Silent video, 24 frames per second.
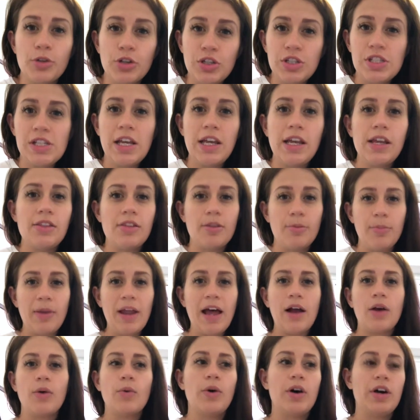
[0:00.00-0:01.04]
hoodie, the
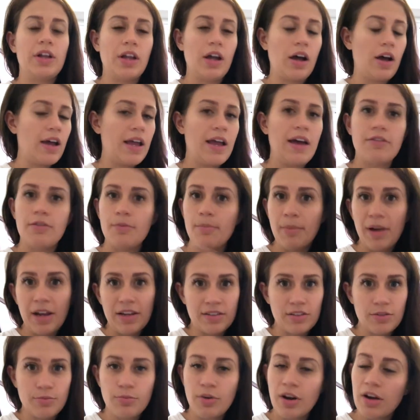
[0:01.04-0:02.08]
black one. I have a
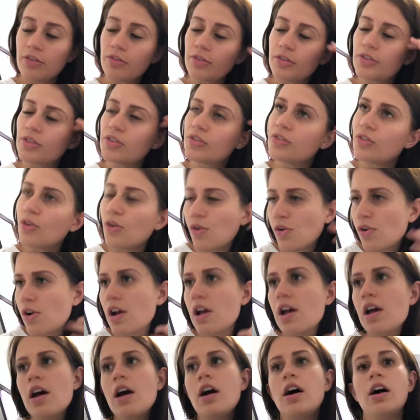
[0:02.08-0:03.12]
massive preference for.
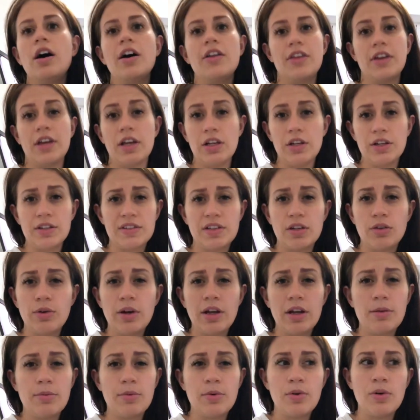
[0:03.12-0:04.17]
I think it looks
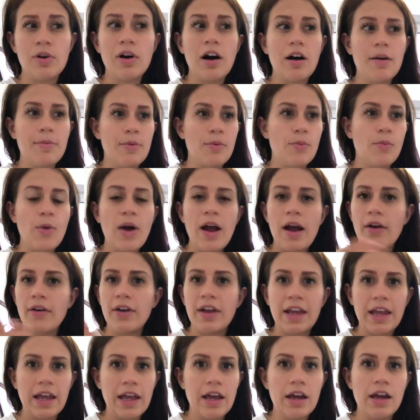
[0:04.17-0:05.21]
incredible. I've been wearing
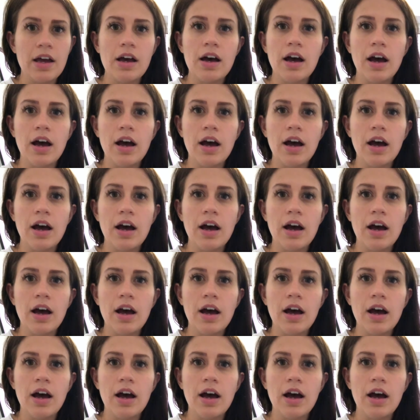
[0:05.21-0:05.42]
it